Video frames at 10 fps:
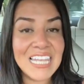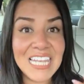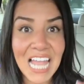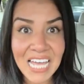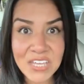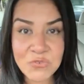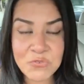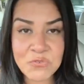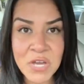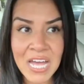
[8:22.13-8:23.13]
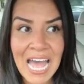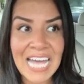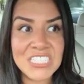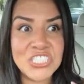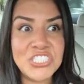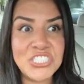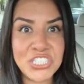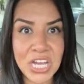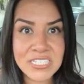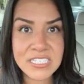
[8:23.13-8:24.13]
life has
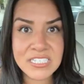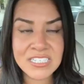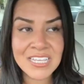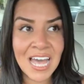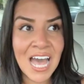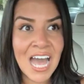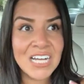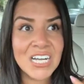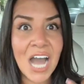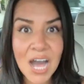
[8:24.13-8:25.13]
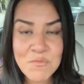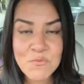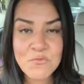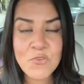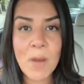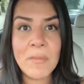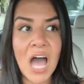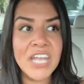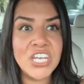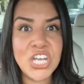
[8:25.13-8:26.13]
just come
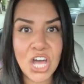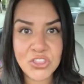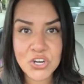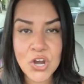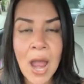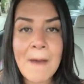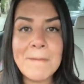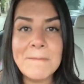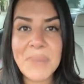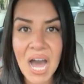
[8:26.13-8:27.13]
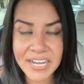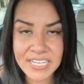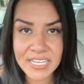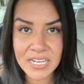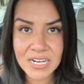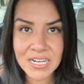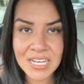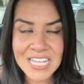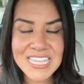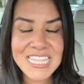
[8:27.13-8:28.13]
from another body.
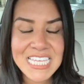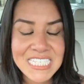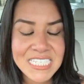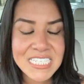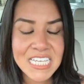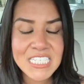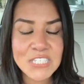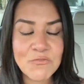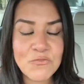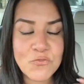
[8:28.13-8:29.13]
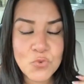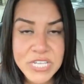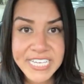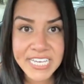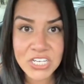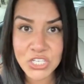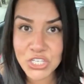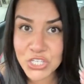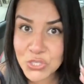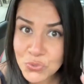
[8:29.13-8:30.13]
This is freaking
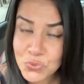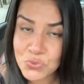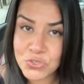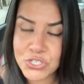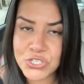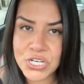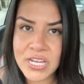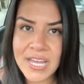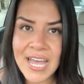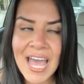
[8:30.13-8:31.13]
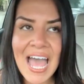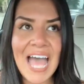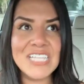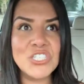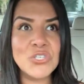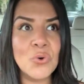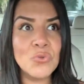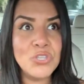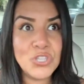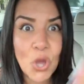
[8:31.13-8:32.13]
huge. And
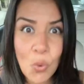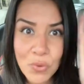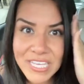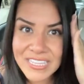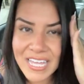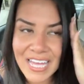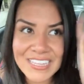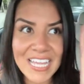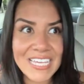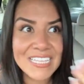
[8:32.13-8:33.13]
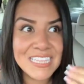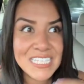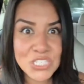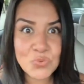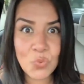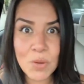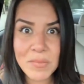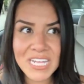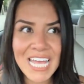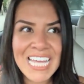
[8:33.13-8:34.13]
so knowing that, like, this
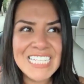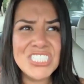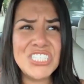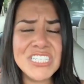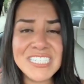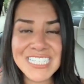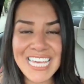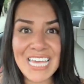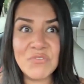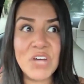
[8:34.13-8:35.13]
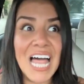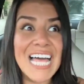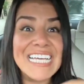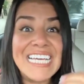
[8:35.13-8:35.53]
woman just gave